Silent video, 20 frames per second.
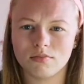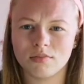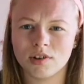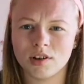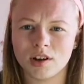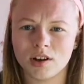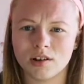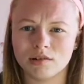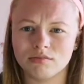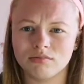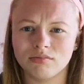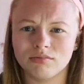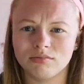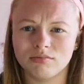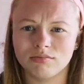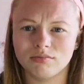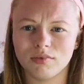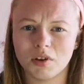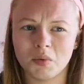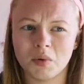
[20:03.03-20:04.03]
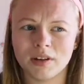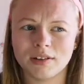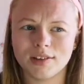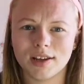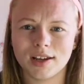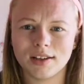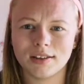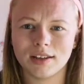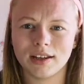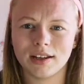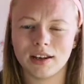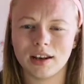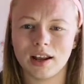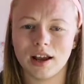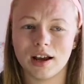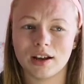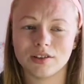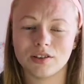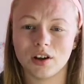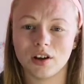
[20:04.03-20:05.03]
No. I went 18
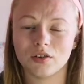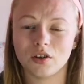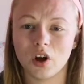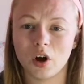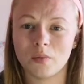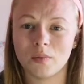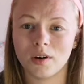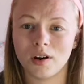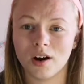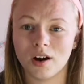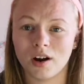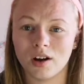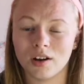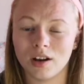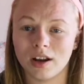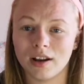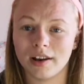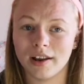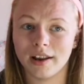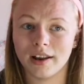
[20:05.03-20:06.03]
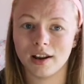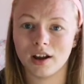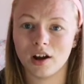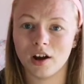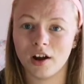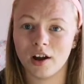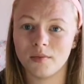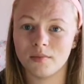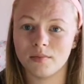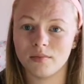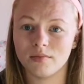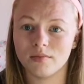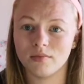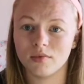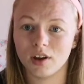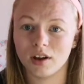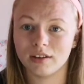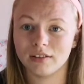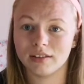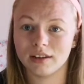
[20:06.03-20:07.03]
last October gone and then I'm
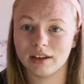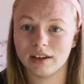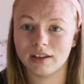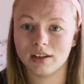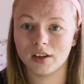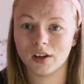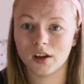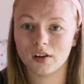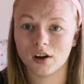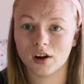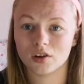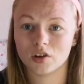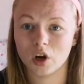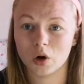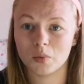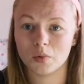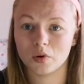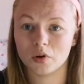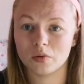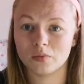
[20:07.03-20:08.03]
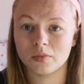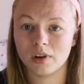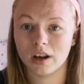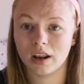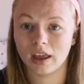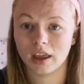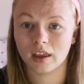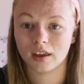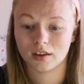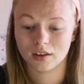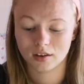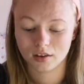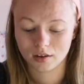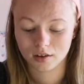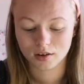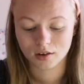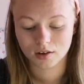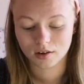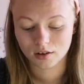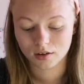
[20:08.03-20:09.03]
19 in October coming like
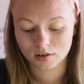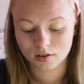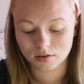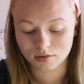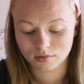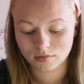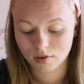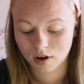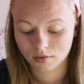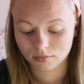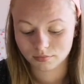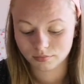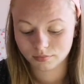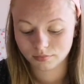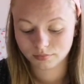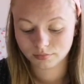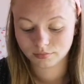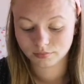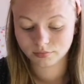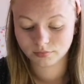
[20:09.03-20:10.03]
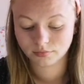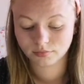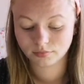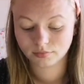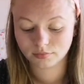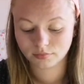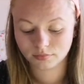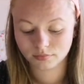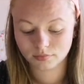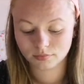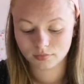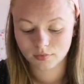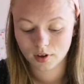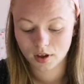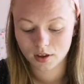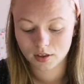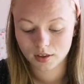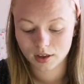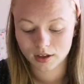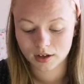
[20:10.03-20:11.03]
no.
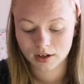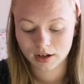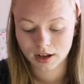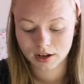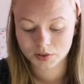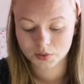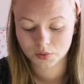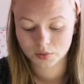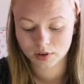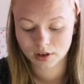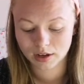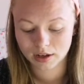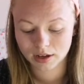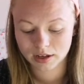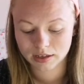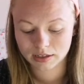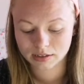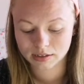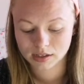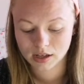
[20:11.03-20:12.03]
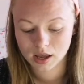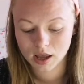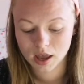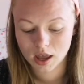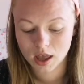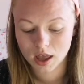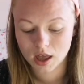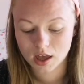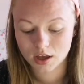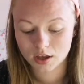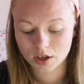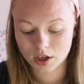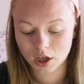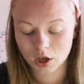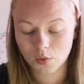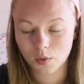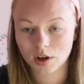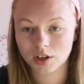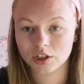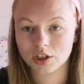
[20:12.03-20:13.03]
And the next one is
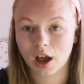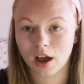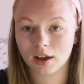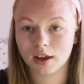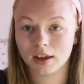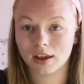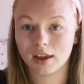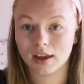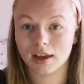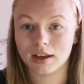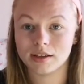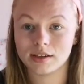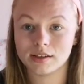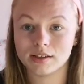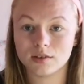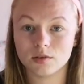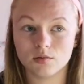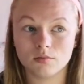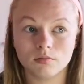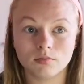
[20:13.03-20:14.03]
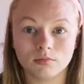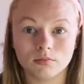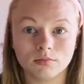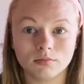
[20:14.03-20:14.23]
you and Jack kissed.